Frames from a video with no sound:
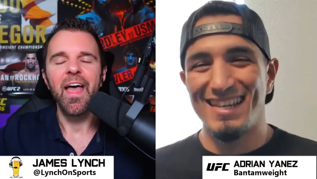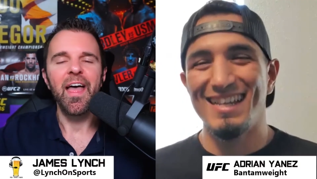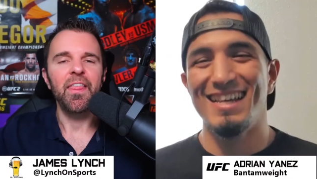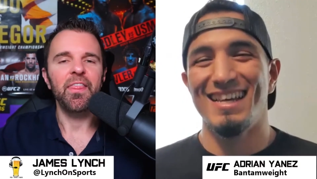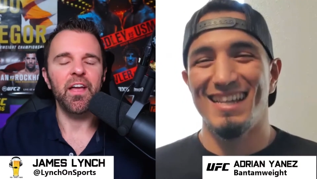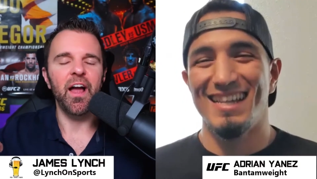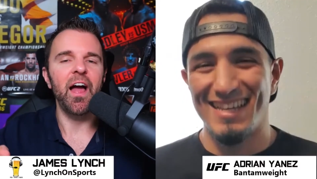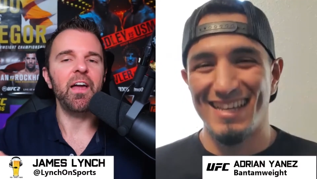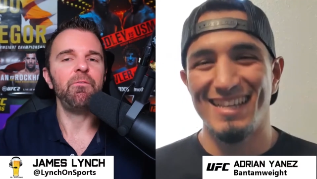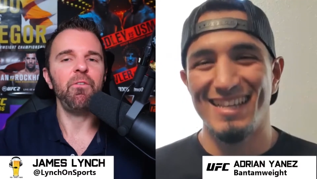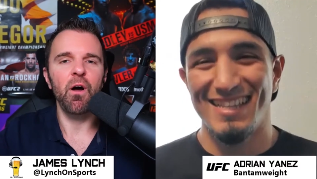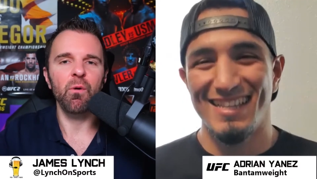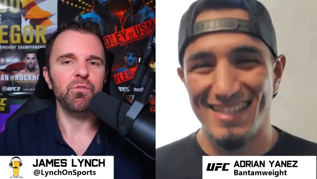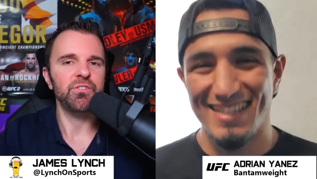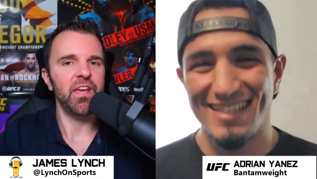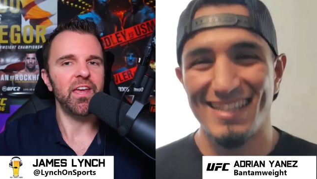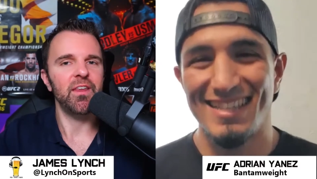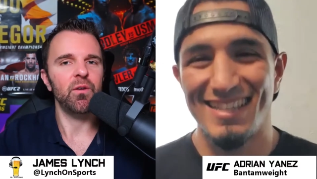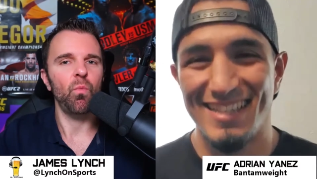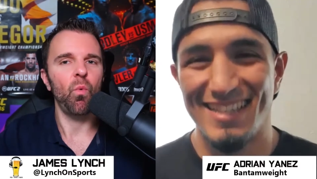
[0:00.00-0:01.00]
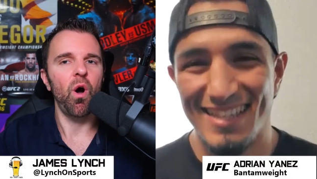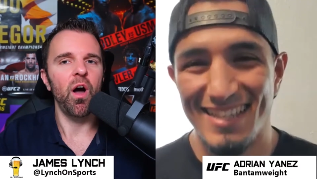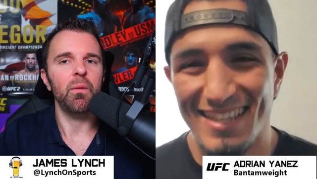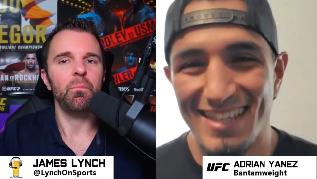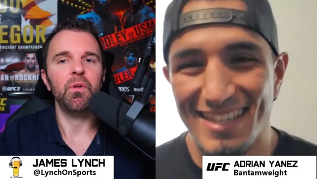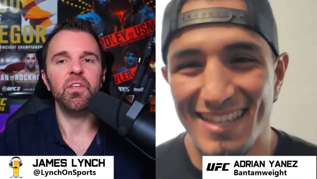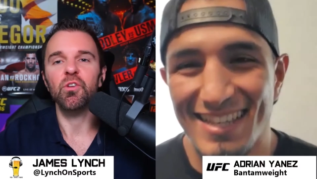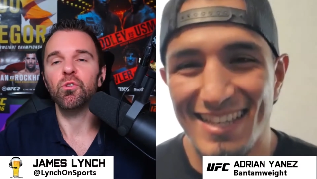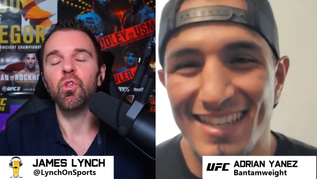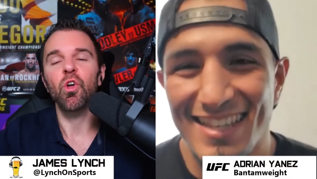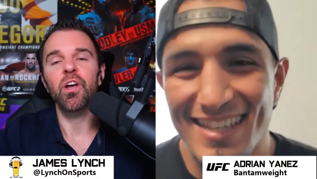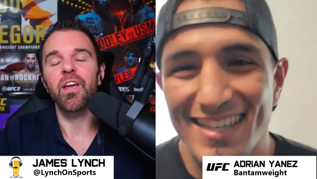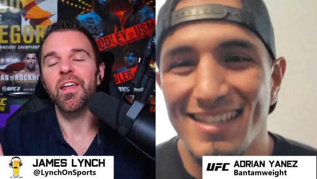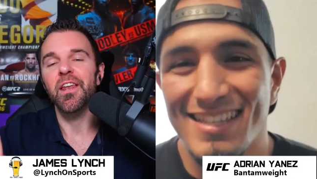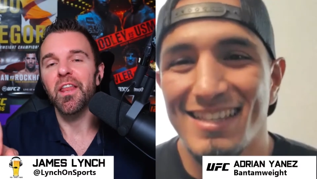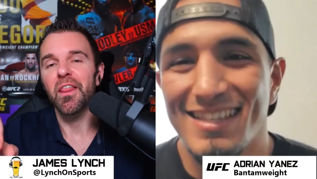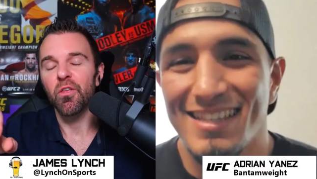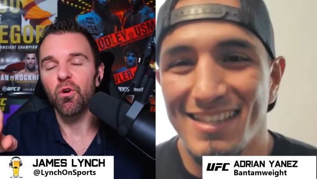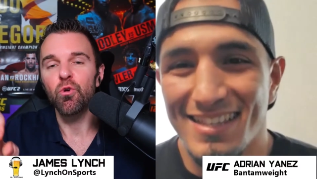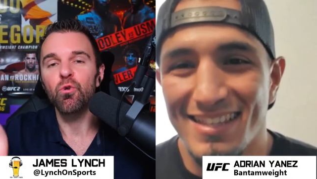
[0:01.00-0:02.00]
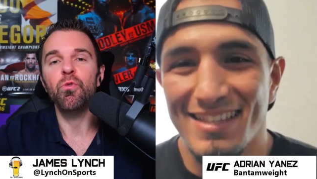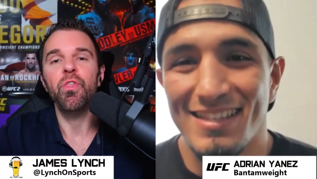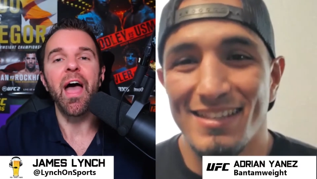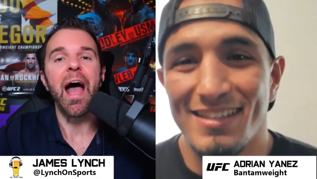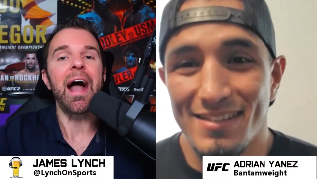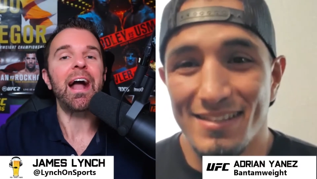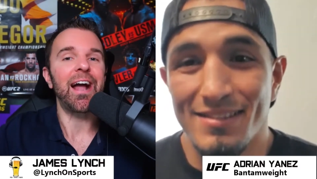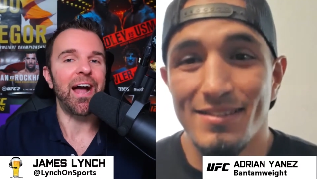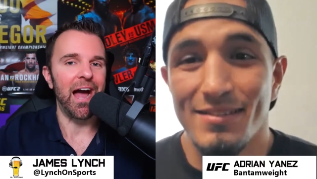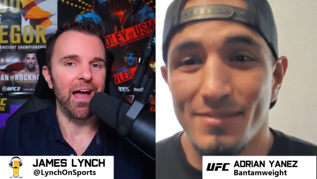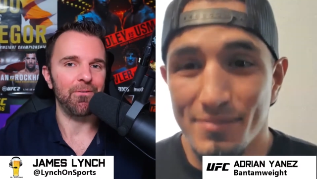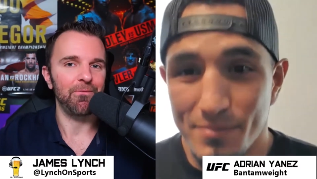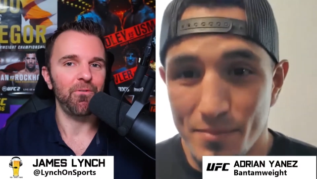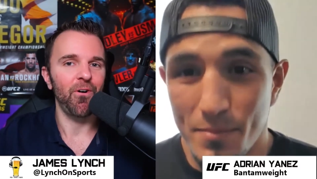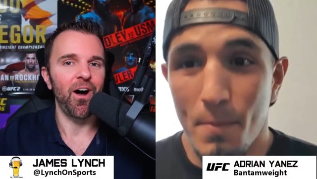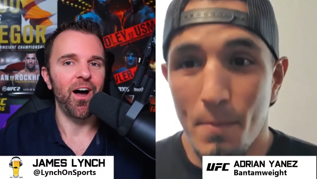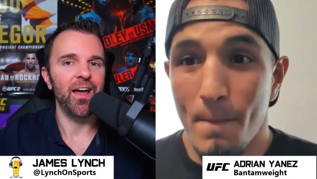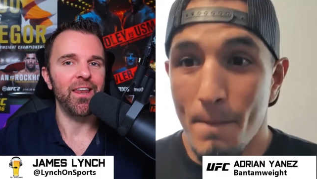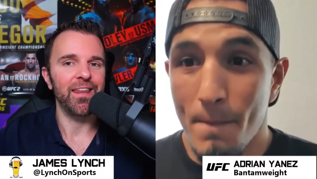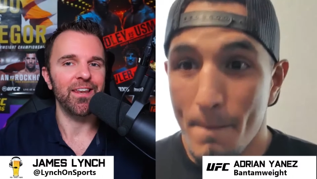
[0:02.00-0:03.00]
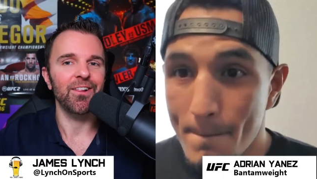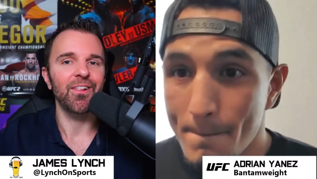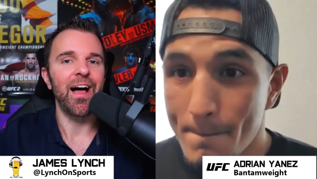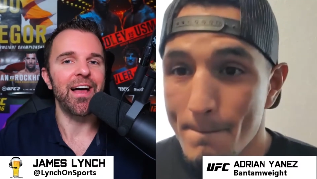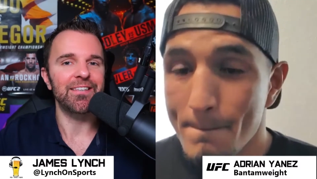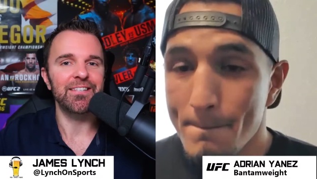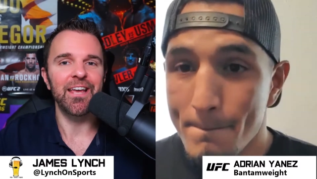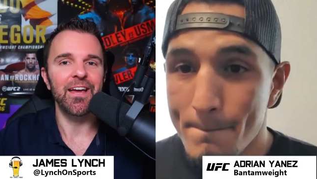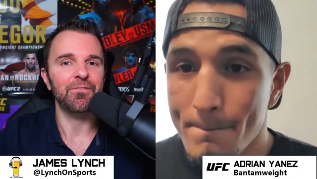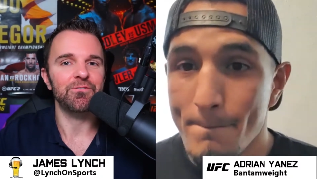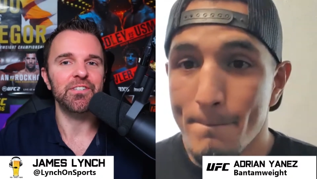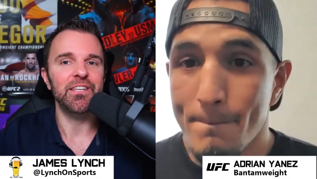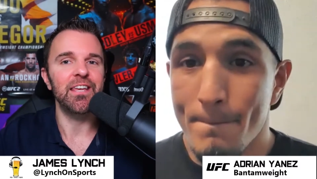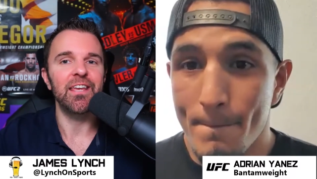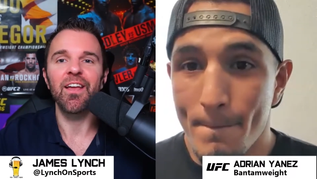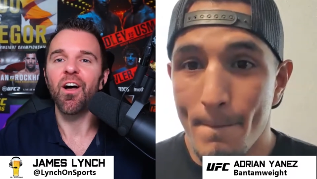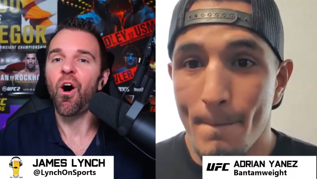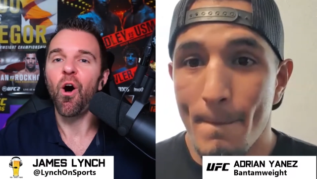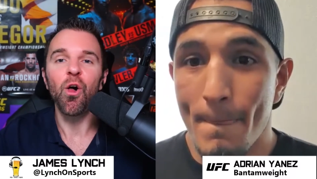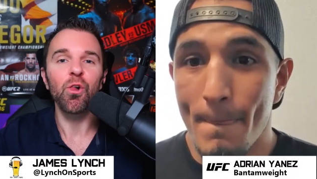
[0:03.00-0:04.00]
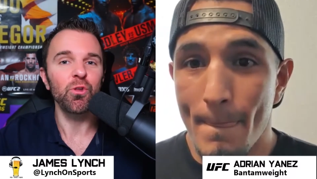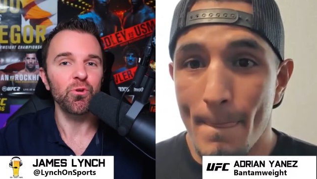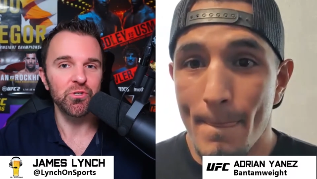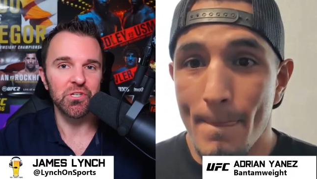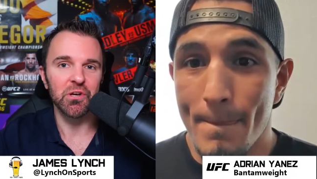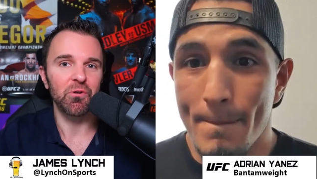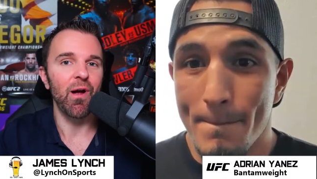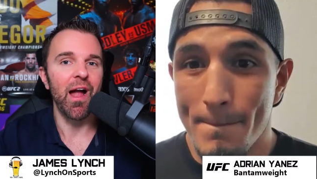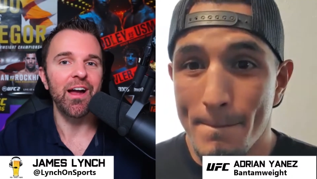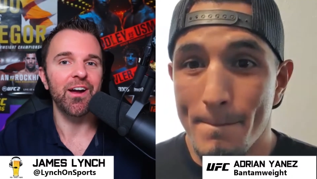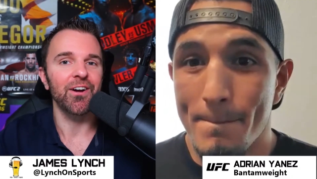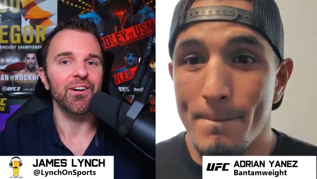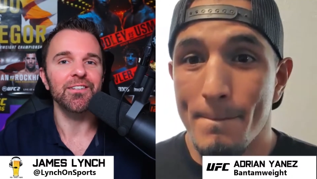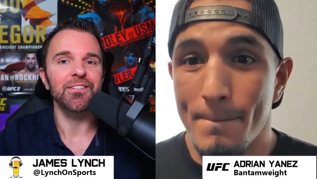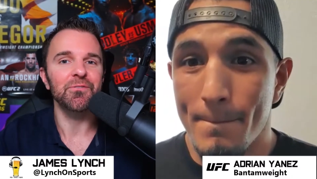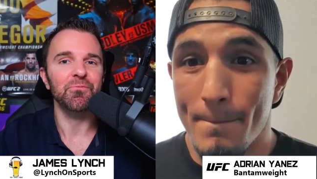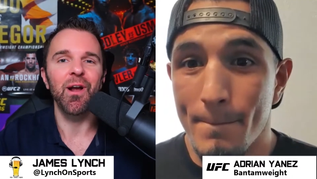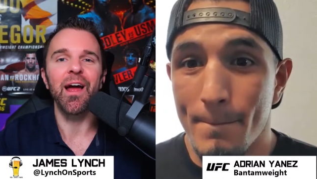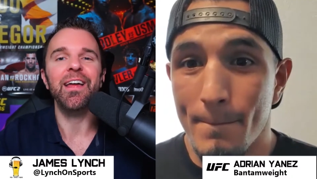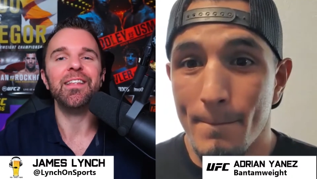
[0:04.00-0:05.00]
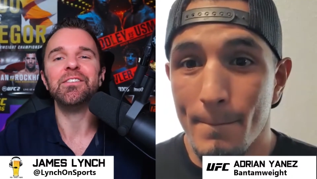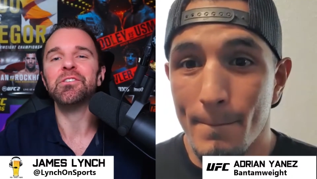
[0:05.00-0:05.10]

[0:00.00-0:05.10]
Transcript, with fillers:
Speaker 1: The guy he fought was 8-1, but you look at who that guy fought in Alaska FC, all losing records, right?